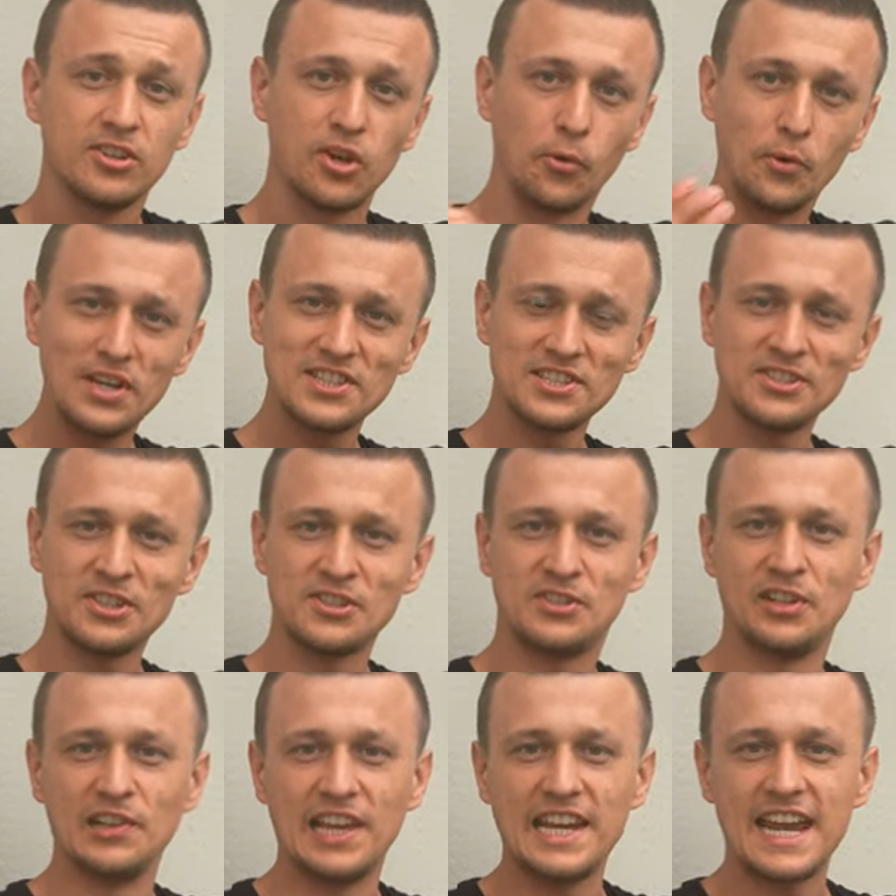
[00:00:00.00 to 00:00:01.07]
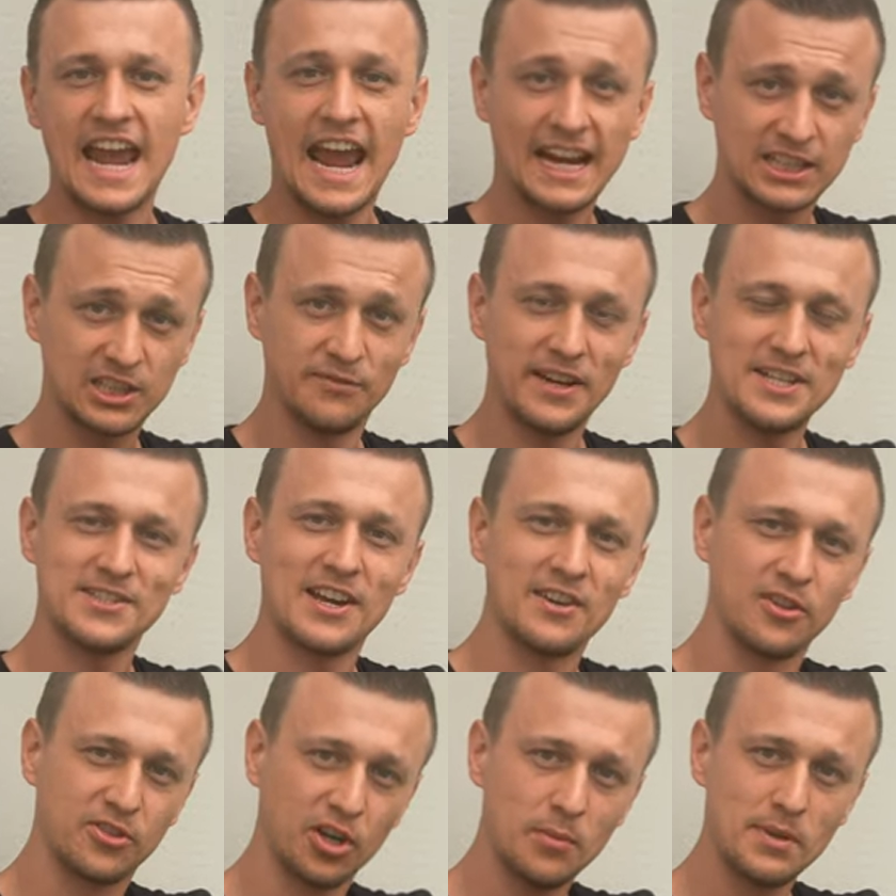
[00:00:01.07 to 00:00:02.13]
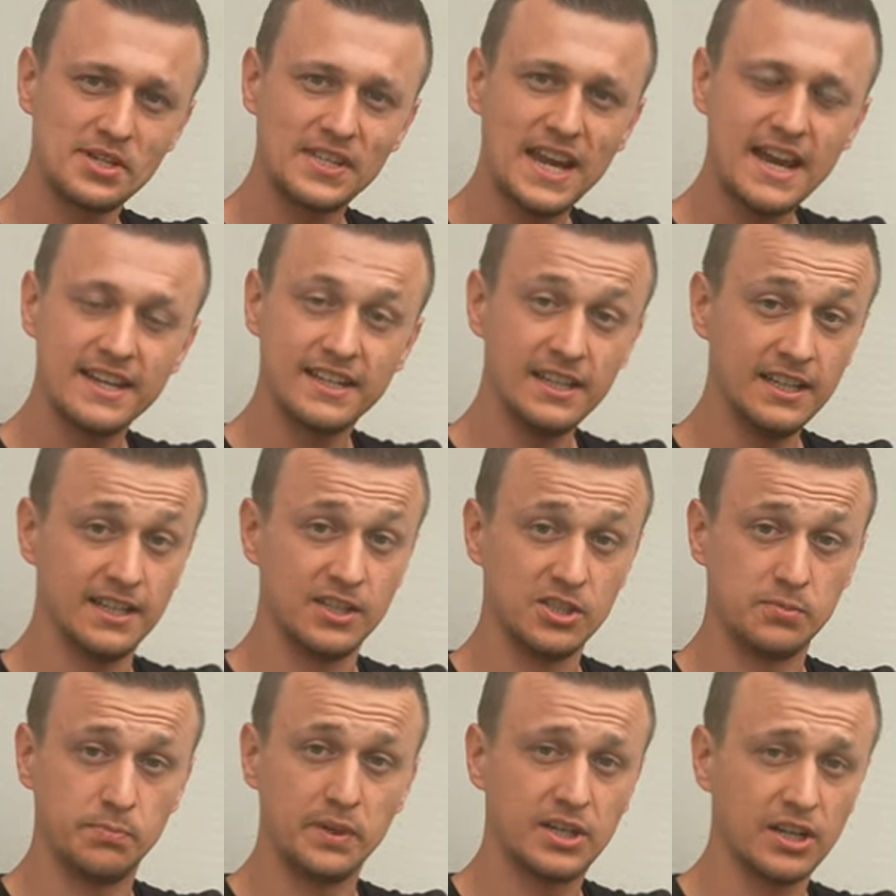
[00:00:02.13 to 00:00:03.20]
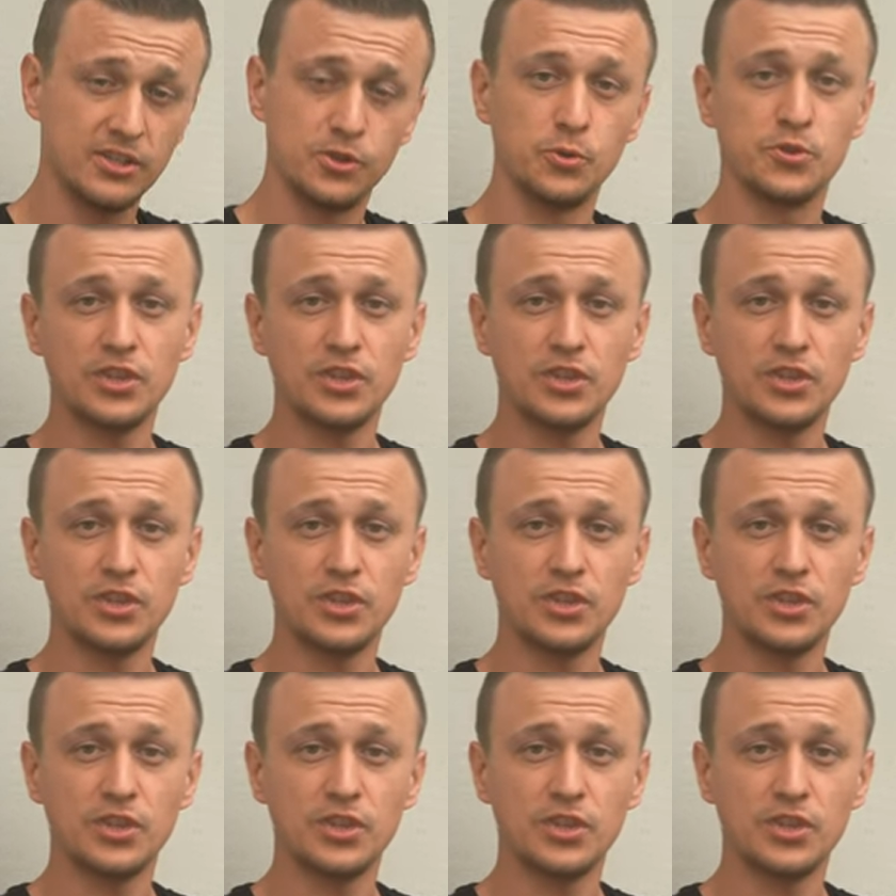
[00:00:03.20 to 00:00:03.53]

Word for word: The reason this delay activates on a thermostat is because you